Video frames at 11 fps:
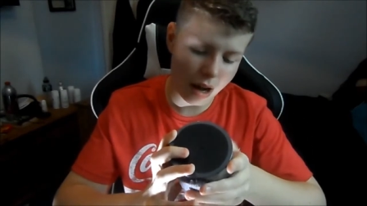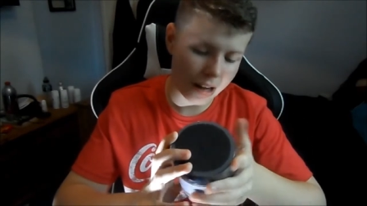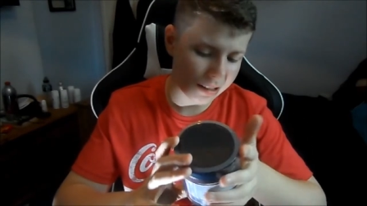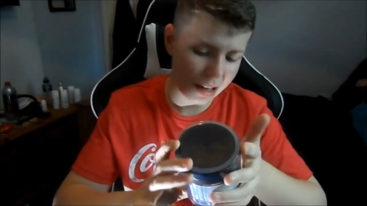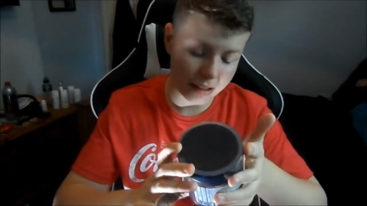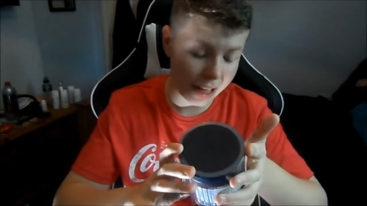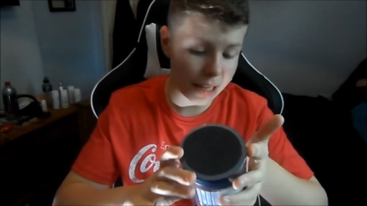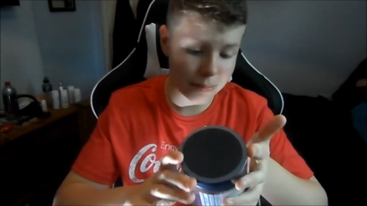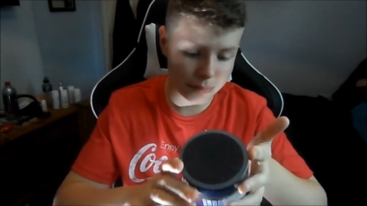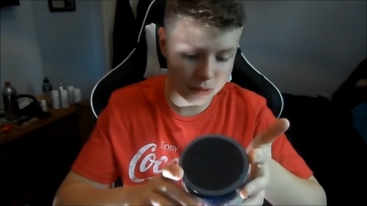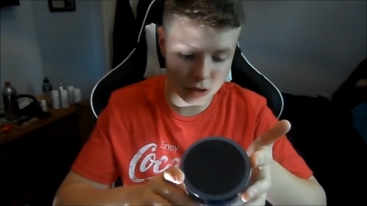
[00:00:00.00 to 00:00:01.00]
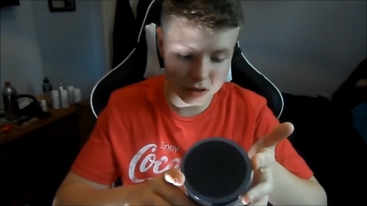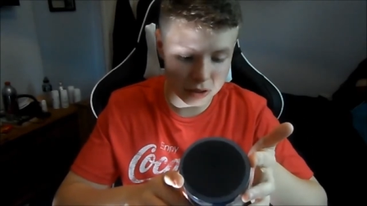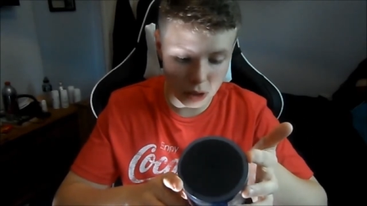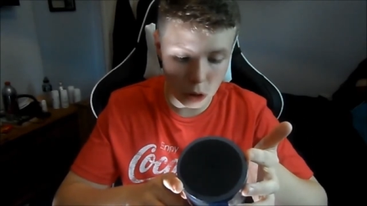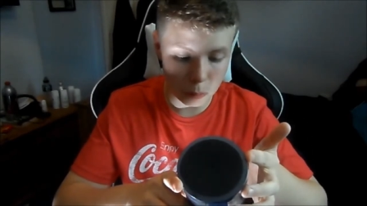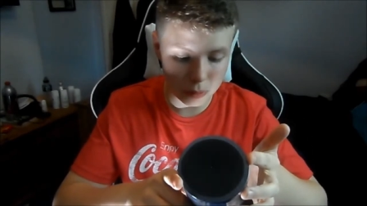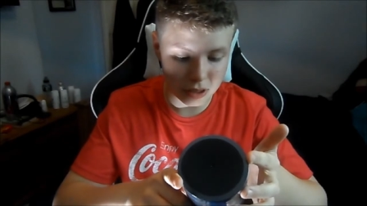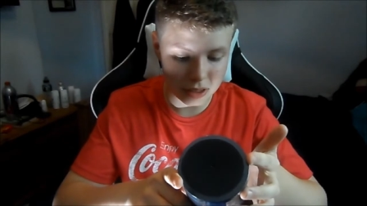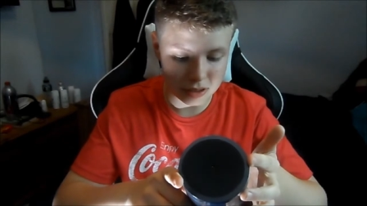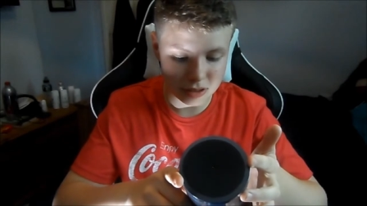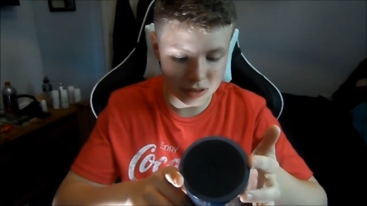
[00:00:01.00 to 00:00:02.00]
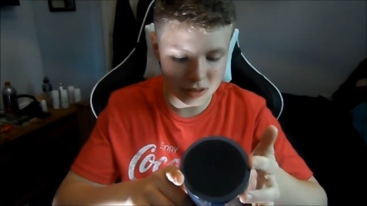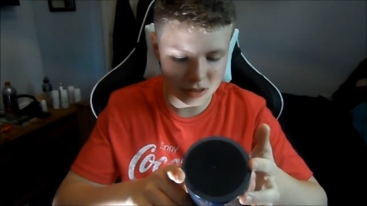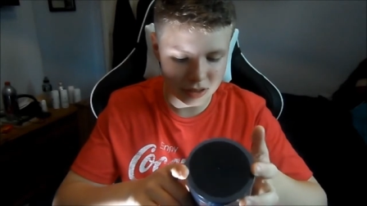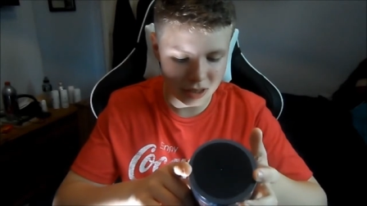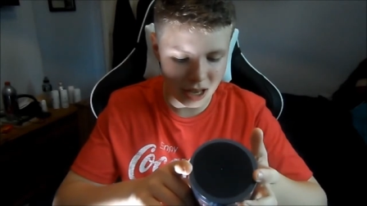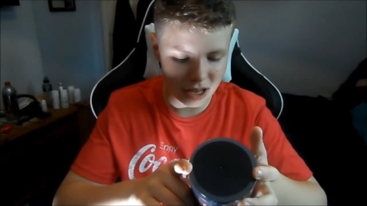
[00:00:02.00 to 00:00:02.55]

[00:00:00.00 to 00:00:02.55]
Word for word: Oh, I, I'm just going to open this